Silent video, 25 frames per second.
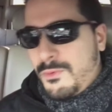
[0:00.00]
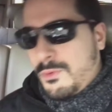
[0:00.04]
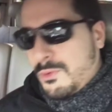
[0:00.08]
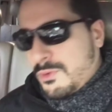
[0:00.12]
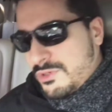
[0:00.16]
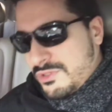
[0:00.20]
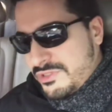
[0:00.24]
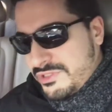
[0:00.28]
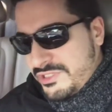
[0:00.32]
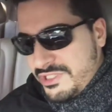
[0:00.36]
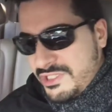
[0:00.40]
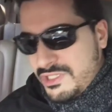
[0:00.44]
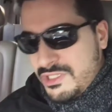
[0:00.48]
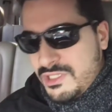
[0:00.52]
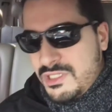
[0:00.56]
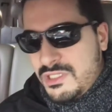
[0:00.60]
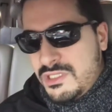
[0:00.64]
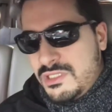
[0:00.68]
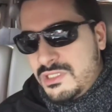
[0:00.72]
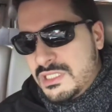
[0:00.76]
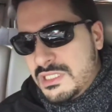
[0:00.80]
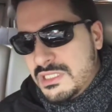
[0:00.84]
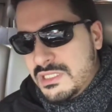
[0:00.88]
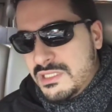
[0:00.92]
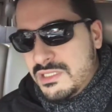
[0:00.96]

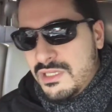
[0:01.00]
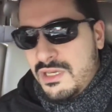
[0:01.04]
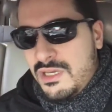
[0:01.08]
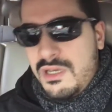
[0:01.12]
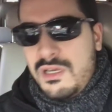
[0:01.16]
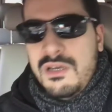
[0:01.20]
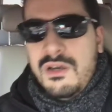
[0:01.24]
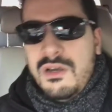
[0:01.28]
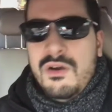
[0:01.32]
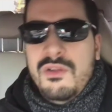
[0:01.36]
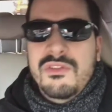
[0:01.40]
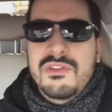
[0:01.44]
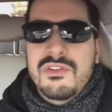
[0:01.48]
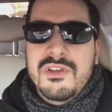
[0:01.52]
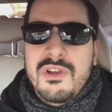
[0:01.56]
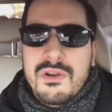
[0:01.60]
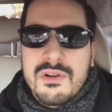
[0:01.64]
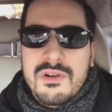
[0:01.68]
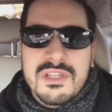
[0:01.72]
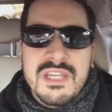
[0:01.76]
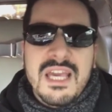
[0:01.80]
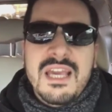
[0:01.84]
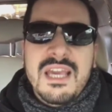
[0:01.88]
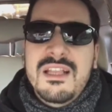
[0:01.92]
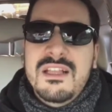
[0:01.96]
Forza, and all the
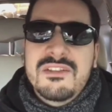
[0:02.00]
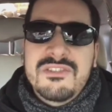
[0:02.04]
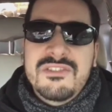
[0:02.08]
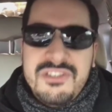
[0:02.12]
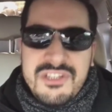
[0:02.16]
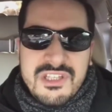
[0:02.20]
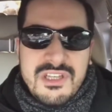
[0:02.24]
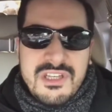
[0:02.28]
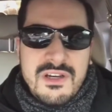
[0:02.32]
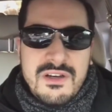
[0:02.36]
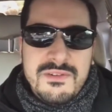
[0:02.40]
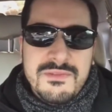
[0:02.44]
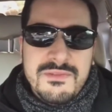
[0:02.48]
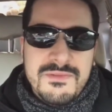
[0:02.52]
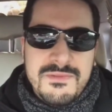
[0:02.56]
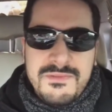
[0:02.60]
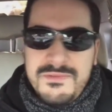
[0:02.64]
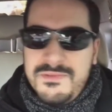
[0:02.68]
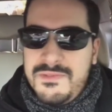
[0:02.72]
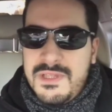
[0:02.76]
arcadey stuff,